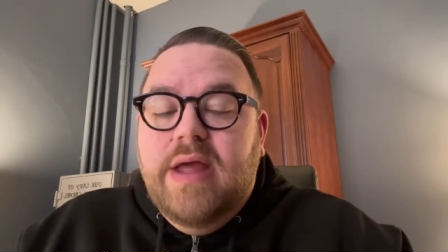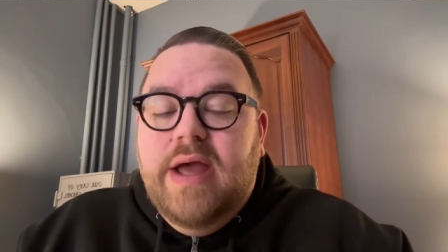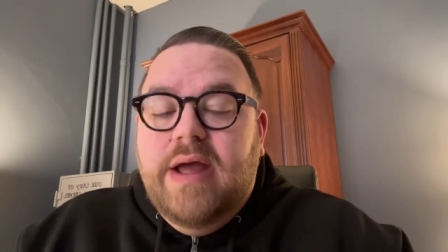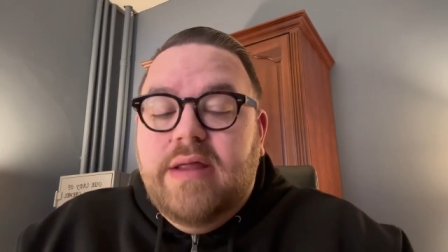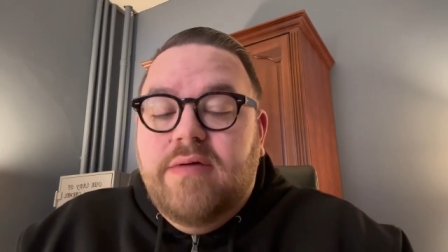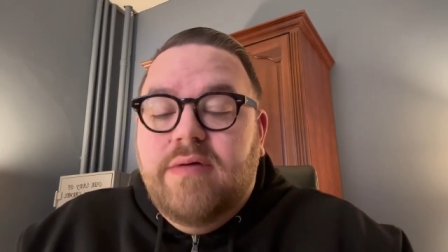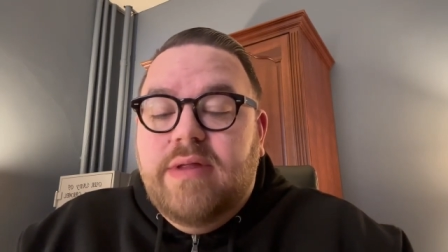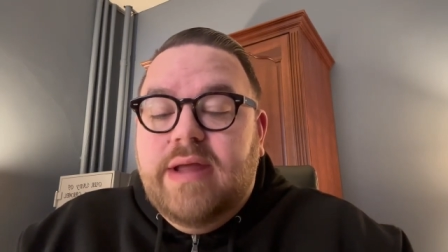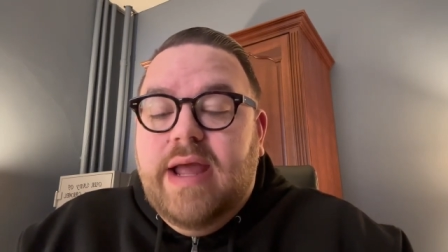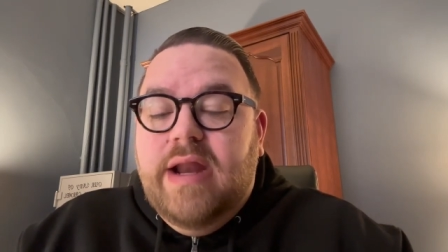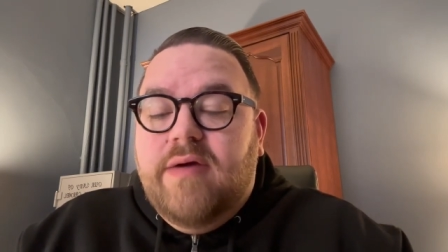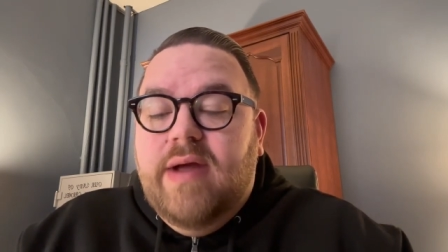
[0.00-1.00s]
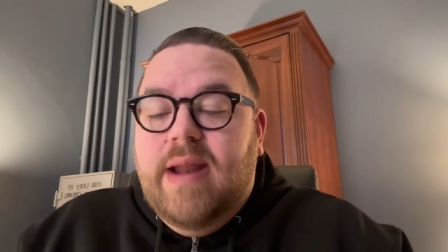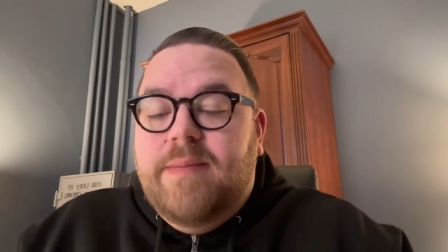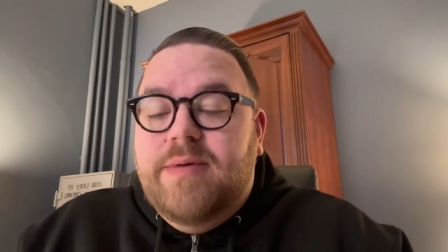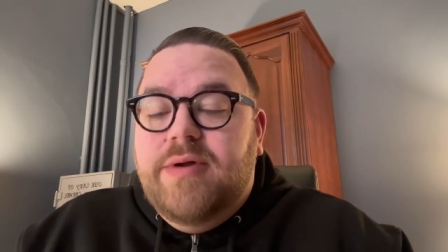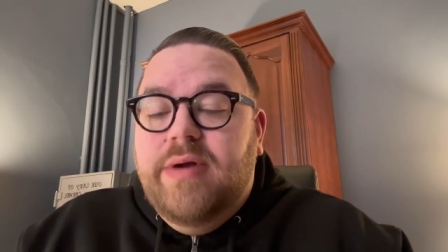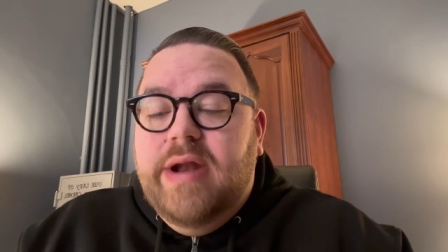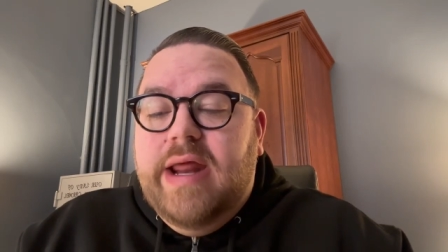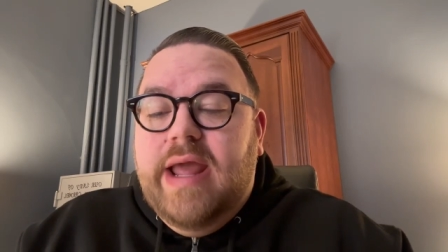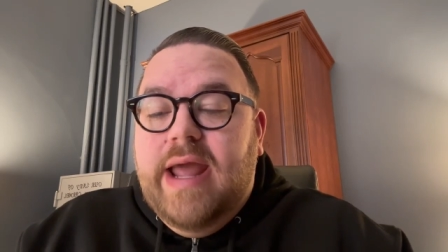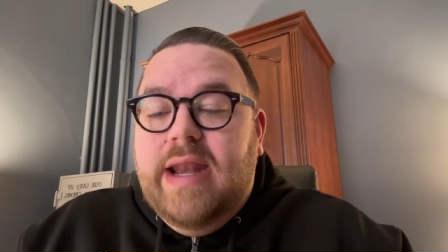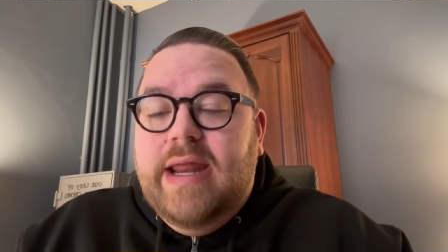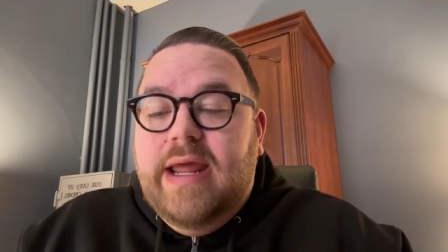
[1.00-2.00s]
Uh, so it's again a great opportunity
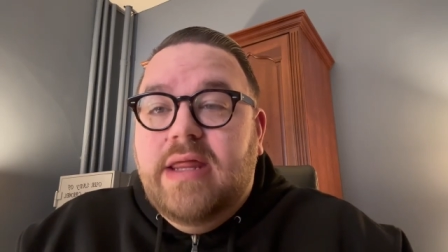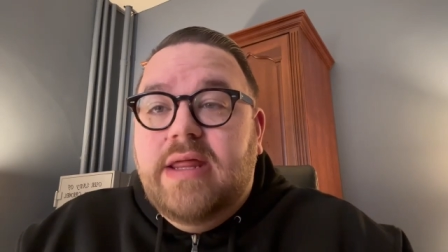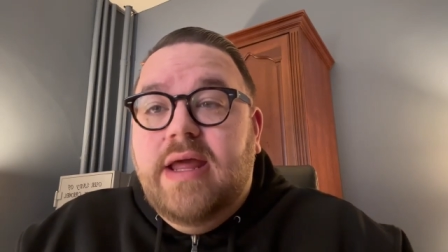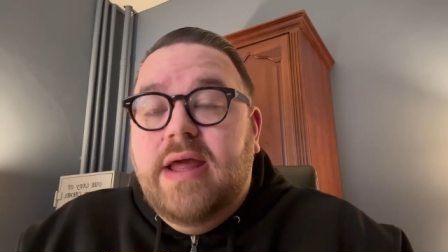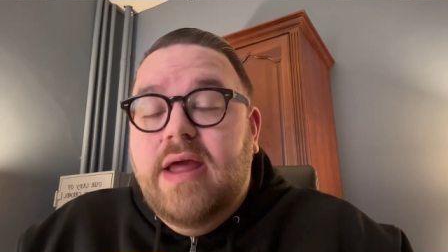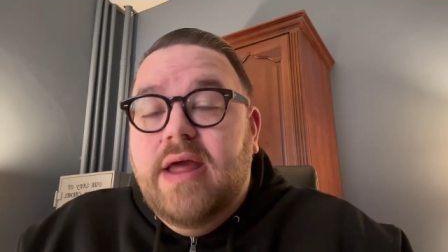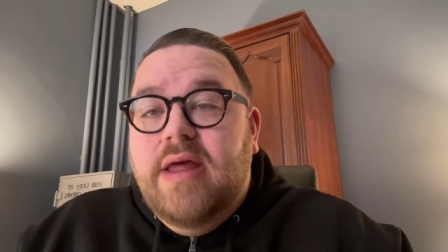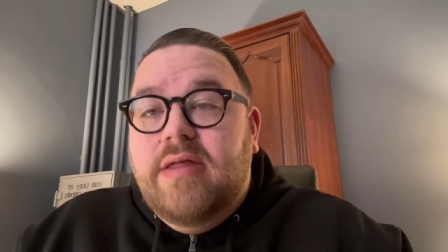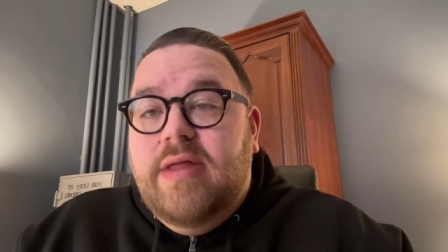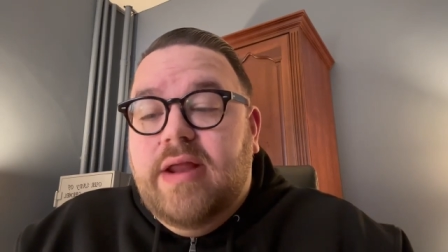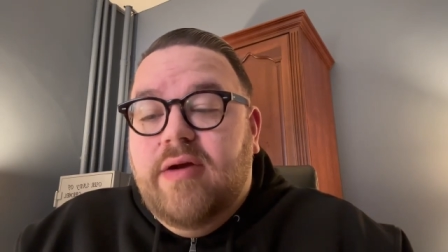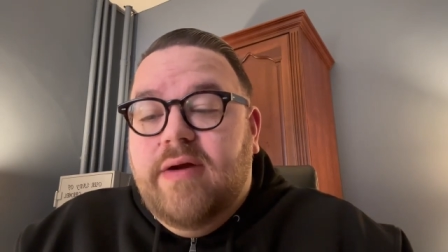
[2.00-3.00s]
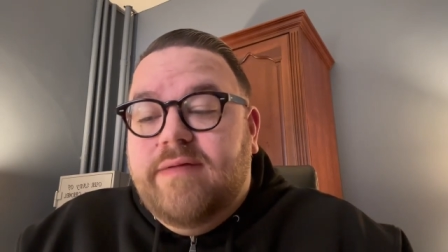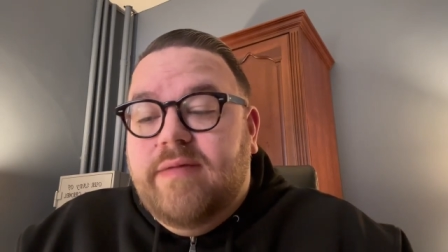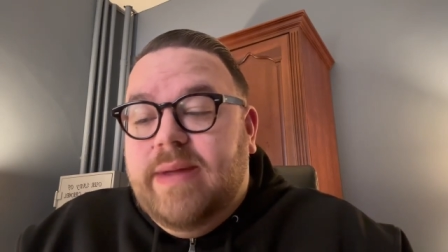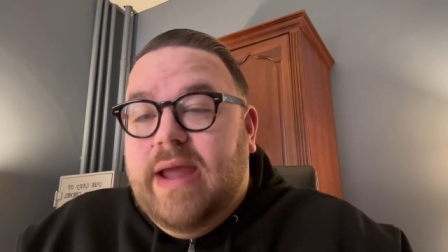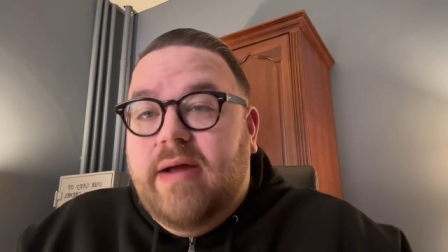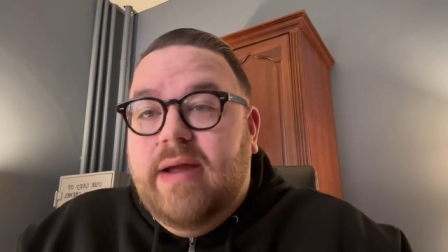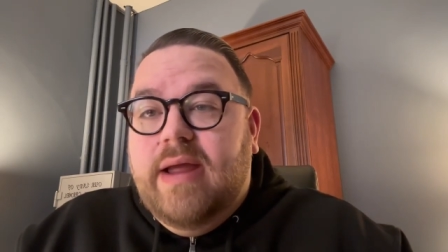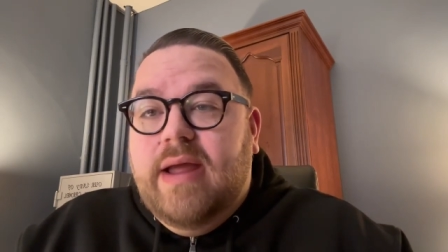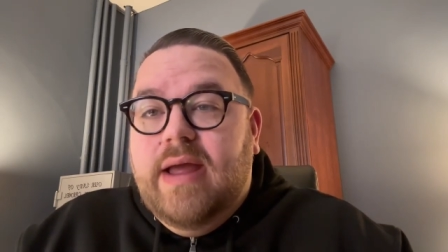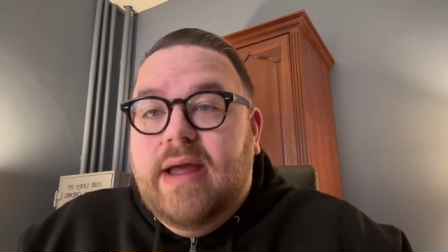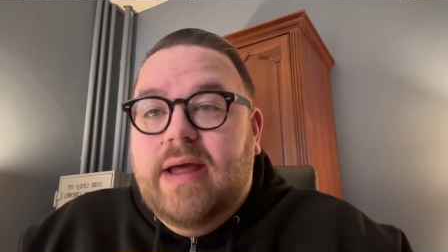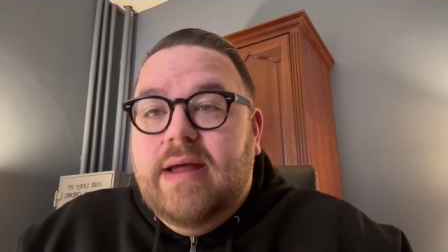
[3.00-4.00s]
and easy so that you don't have to be
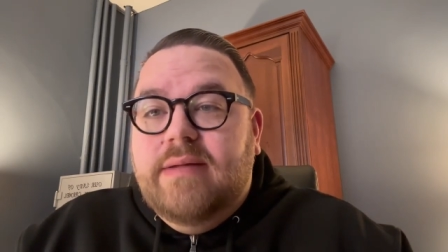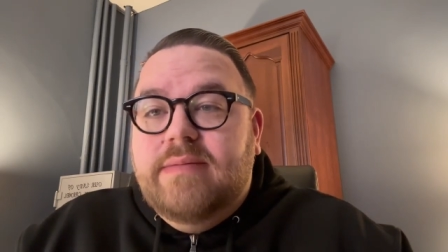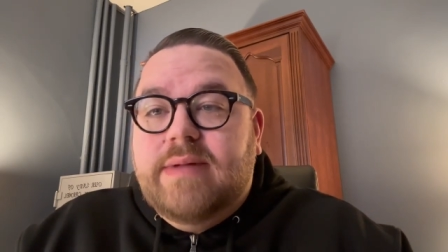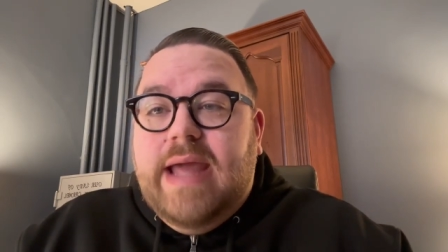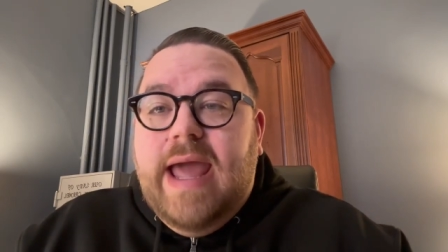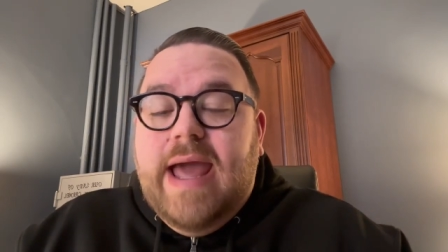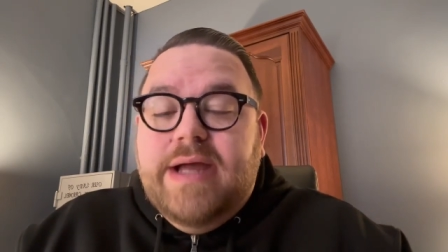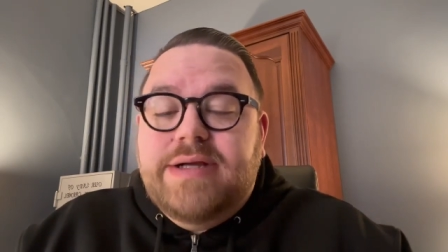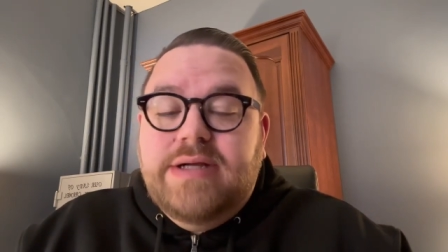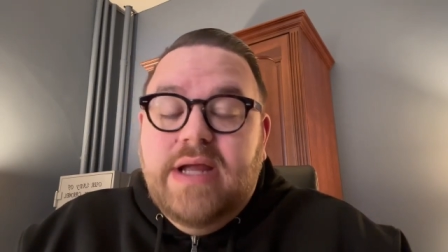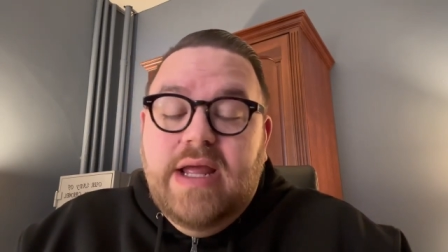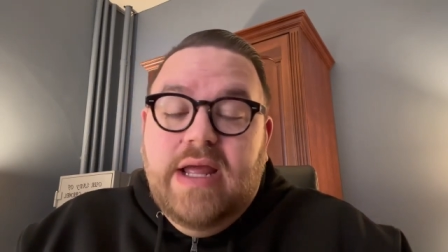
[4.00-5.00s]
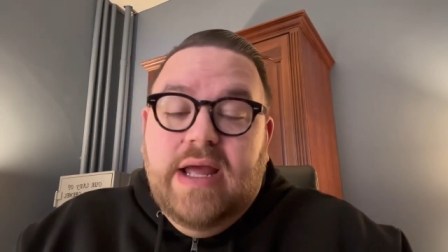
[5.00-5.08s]
carrying uh, cash.